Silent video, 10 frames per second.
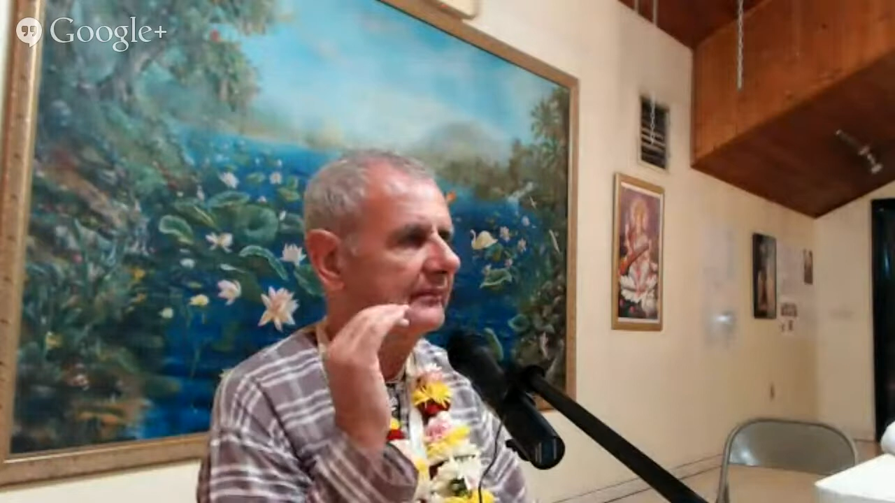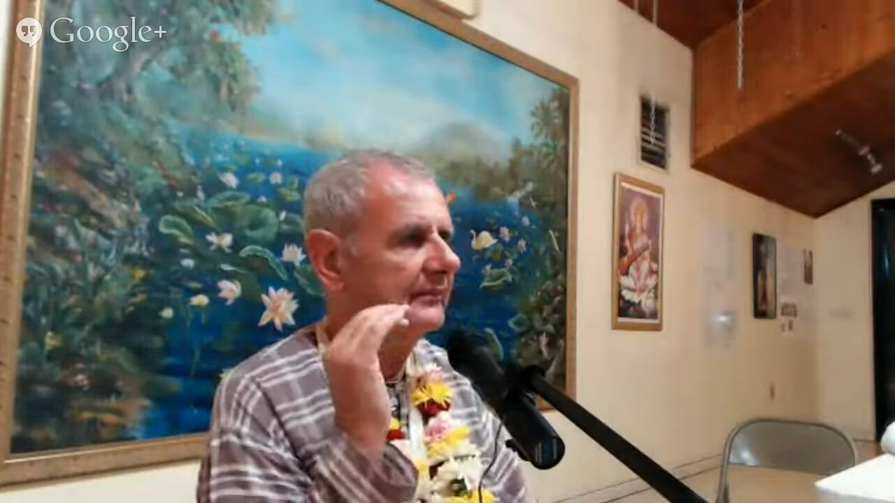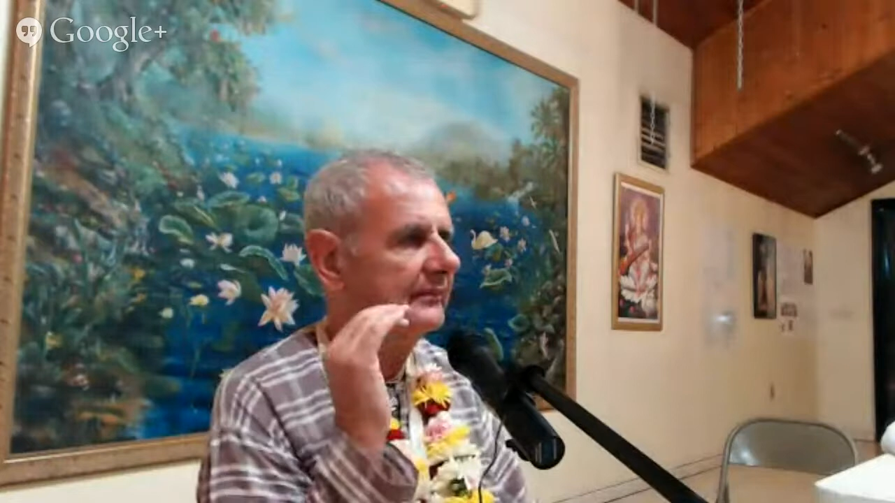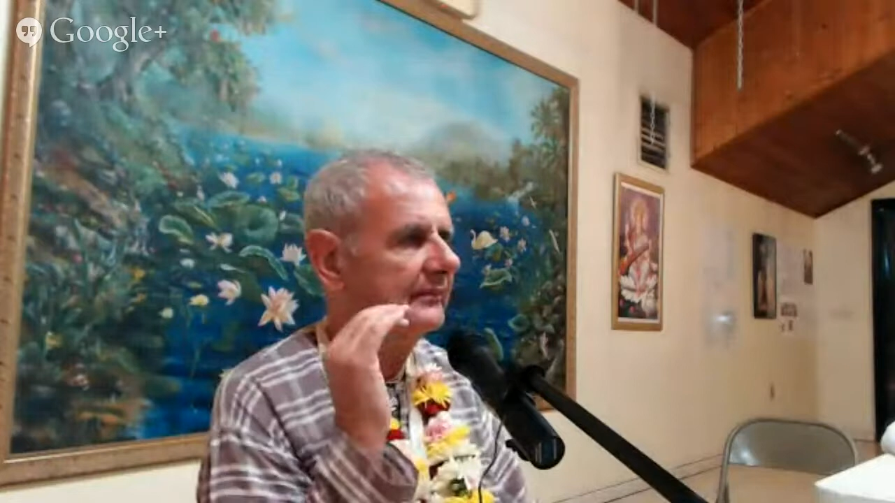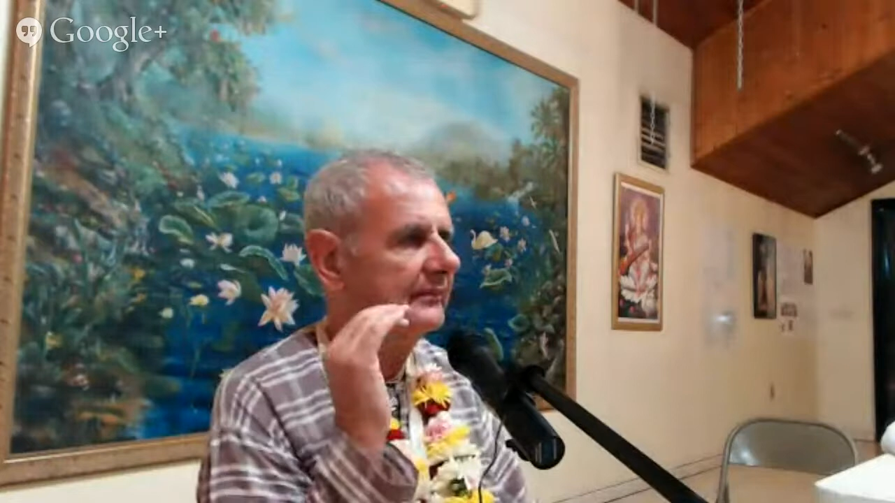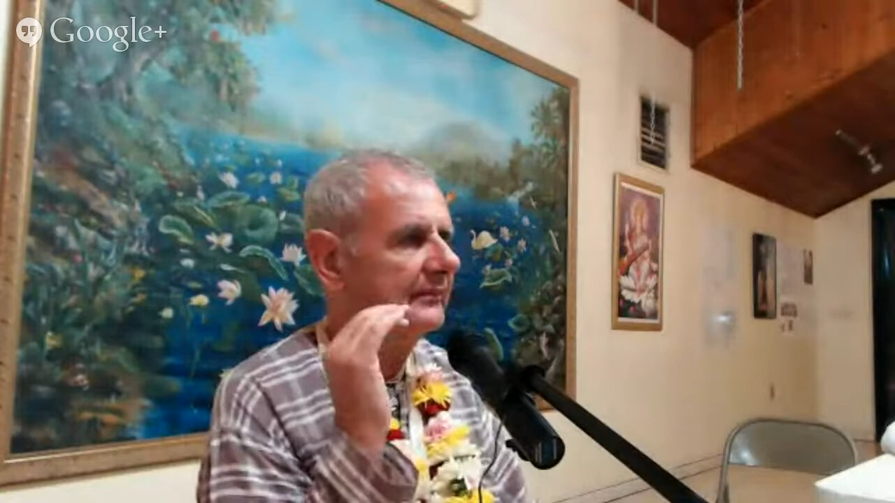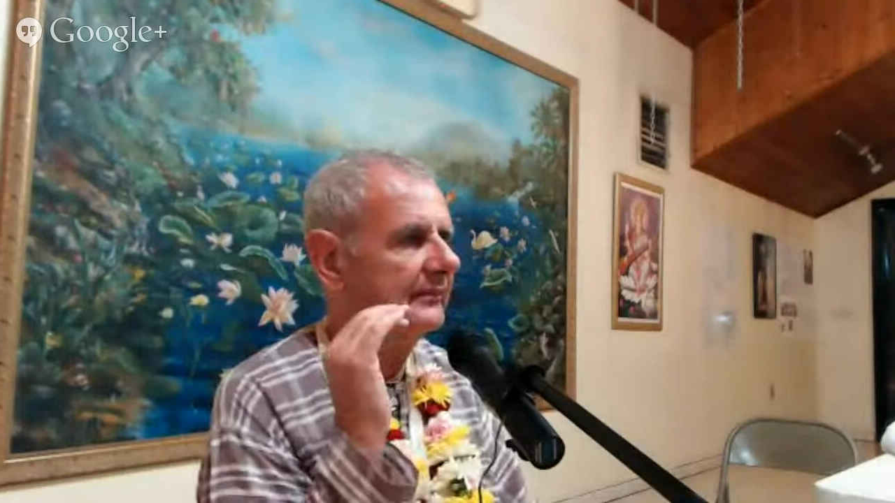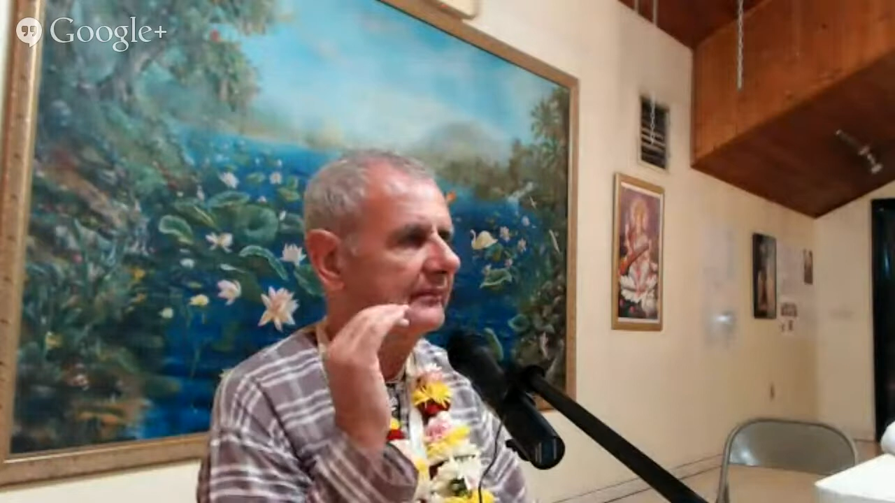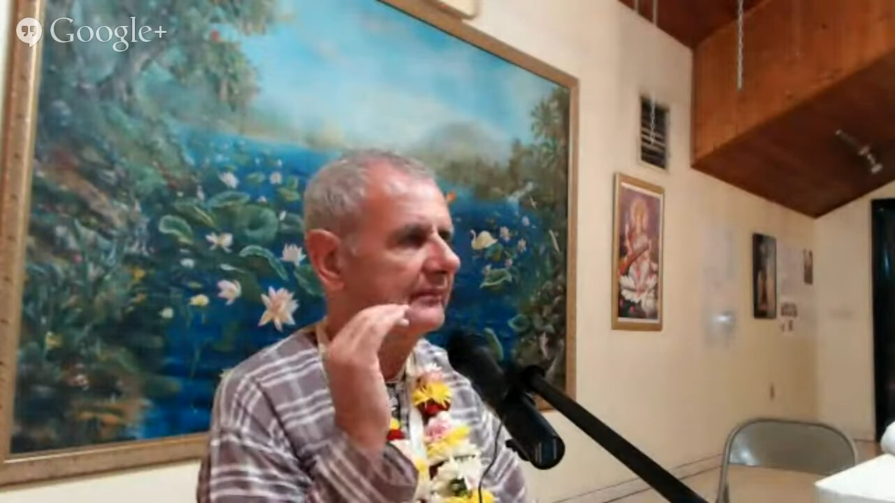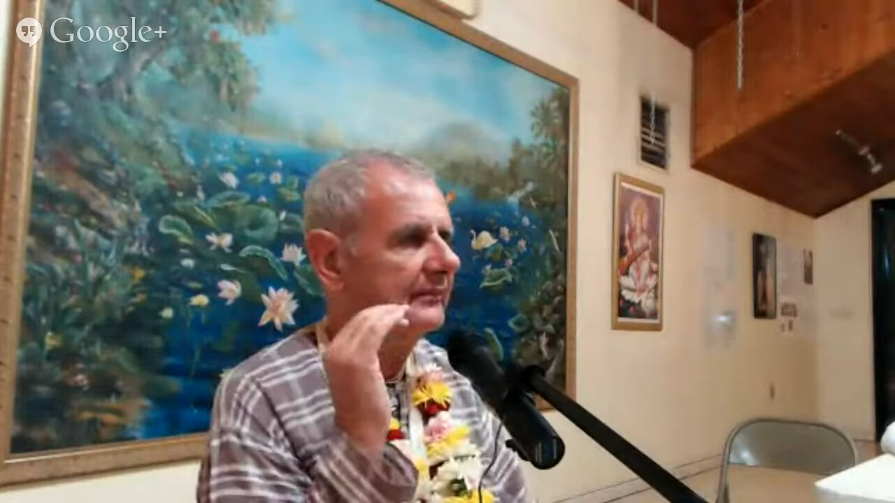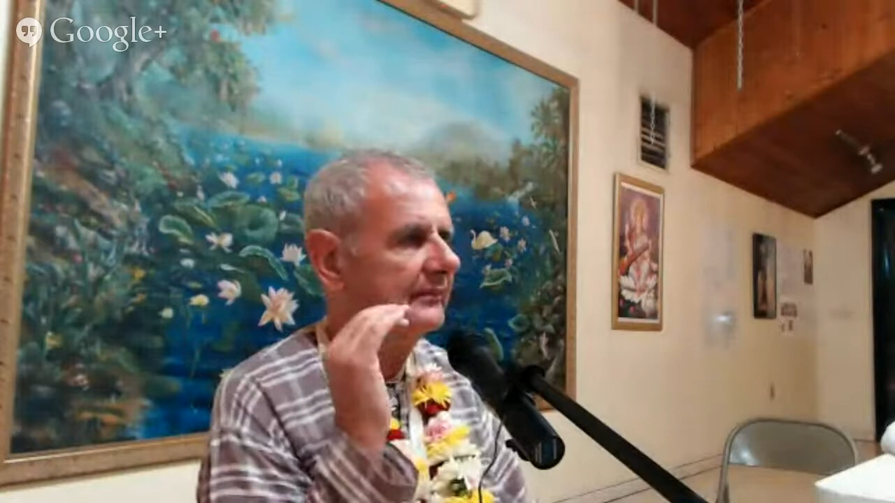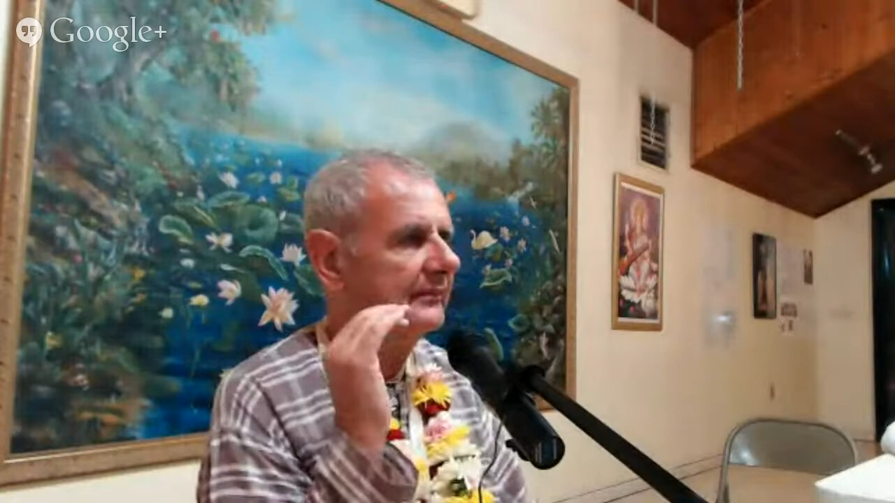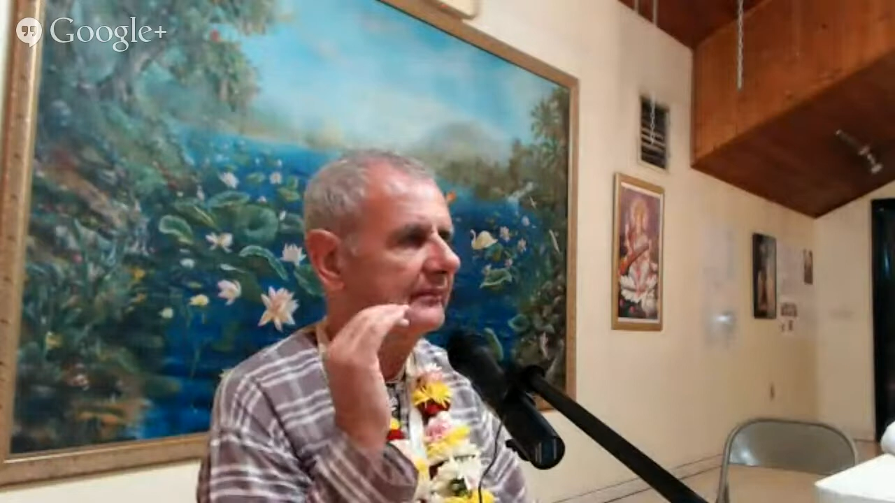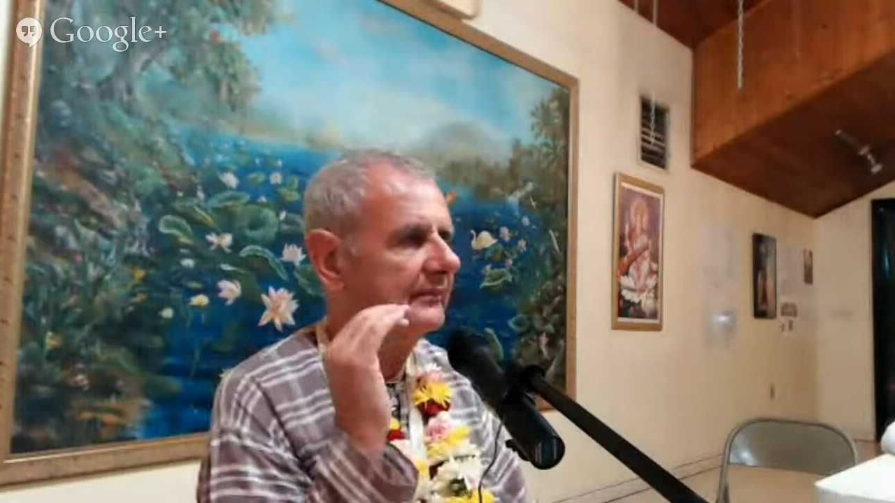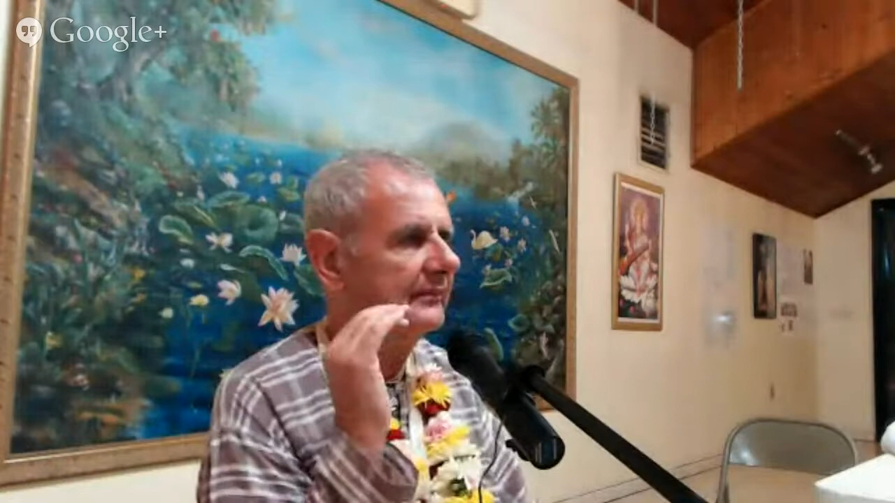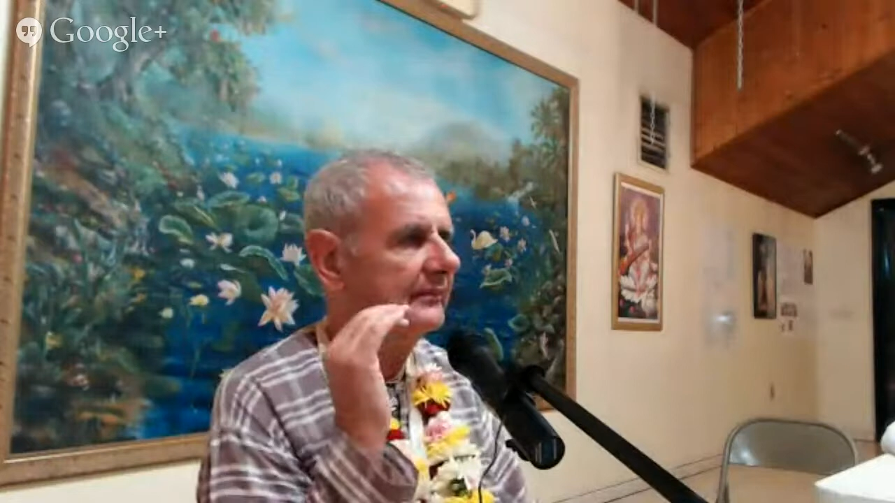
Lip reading: Well, that's a